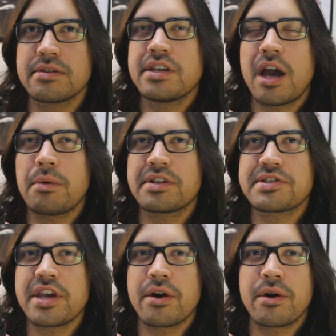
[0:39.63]
See, I
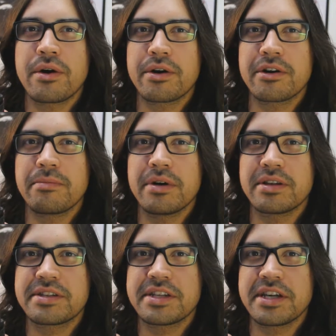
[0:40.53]
want to say horror,
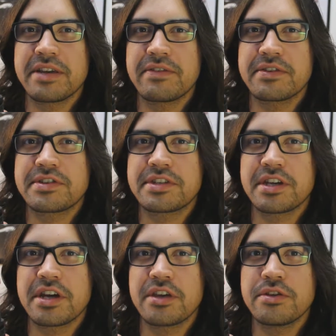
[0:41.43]
but if
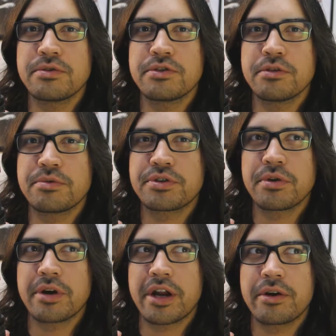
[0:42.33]
it's a YouTube short,